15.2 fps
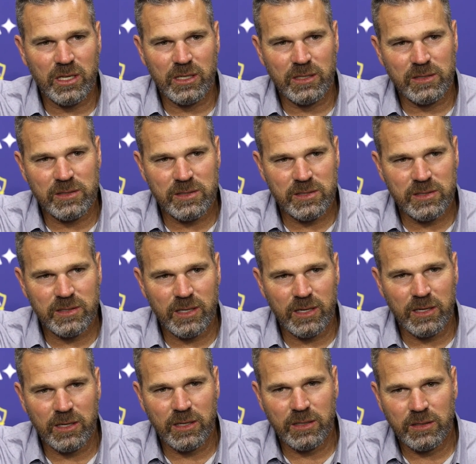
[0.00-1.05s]
And
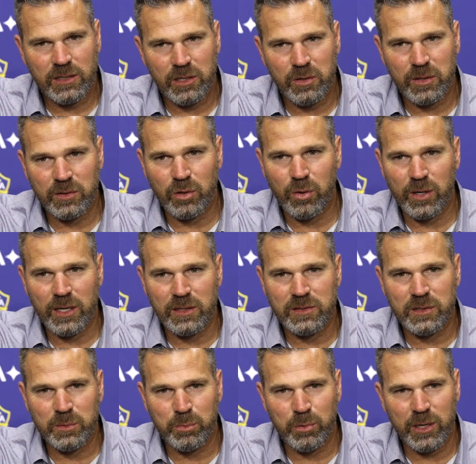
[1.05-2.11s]
and going
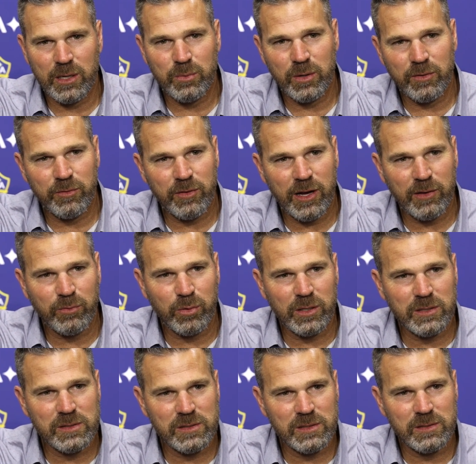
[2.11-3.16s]
into the break, we have 5
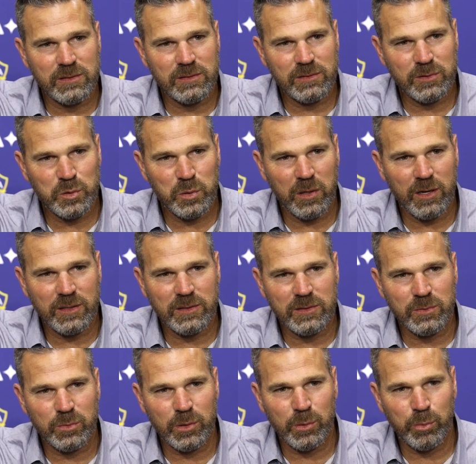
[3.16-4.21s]
wins and 2 losses,
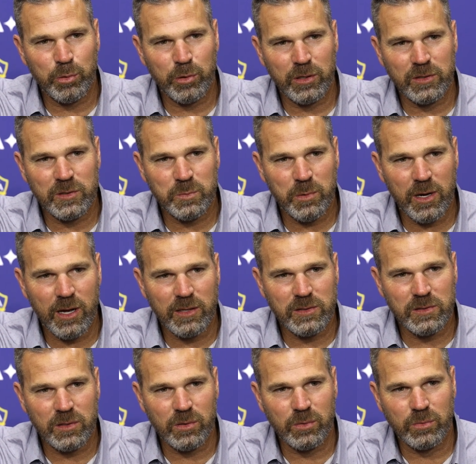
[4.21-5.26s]
and we're in a pretty good spot.
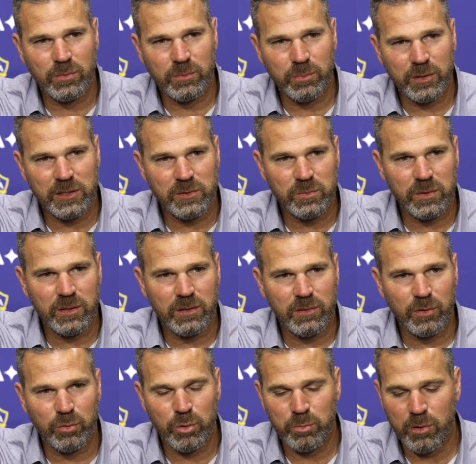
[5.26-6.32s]
So I'm pleased with
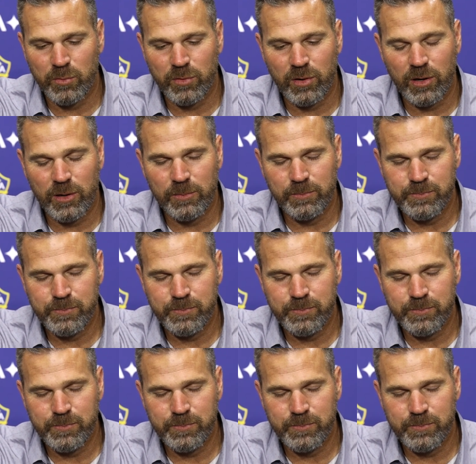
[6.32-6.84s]
the group overall.